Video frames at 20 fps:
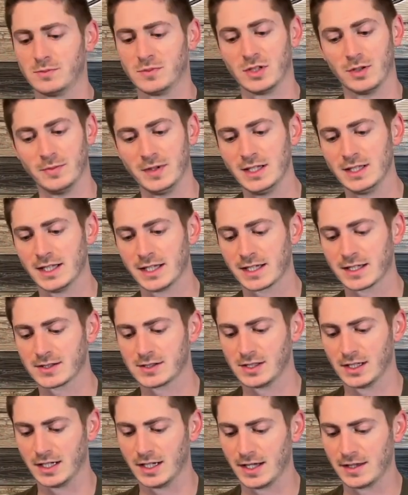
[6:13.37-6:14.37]
To me, like I
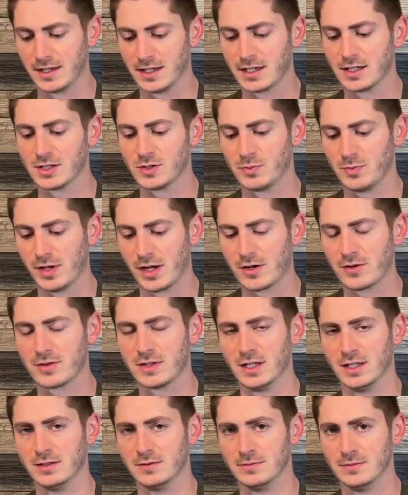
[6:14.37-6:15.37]
said, I think it's better
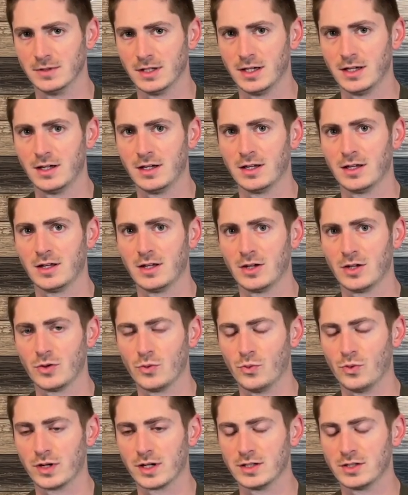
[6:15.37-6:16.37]
than
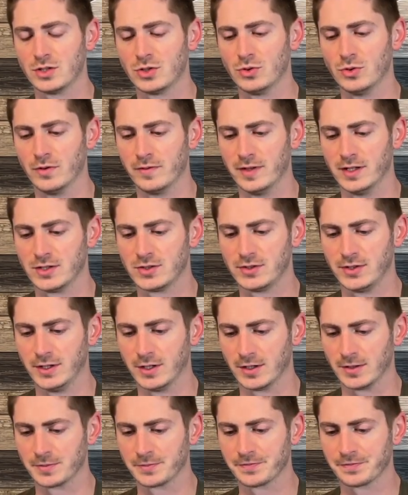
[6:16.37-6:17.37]
1 and 2 of this
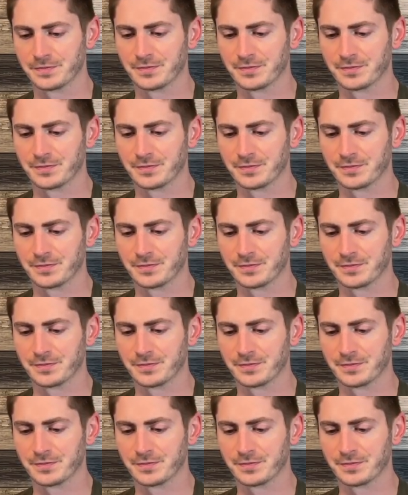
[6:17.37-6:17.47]
year.